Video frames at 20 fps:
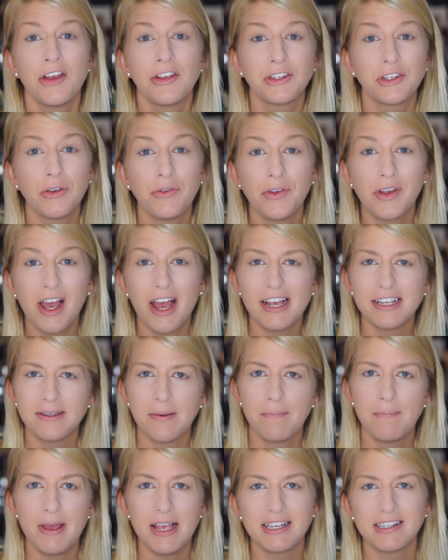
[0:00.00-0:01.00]
So if you guys
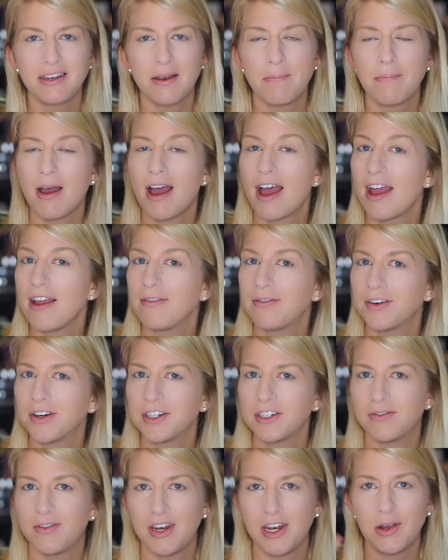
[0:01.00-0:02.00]
missed my
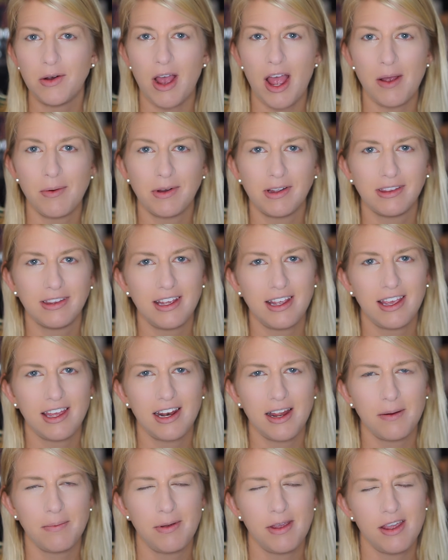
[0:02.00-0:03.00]
first video, I will link it
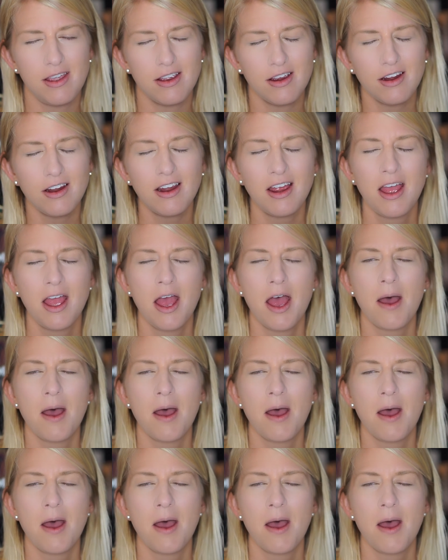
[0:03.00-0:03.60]
up here.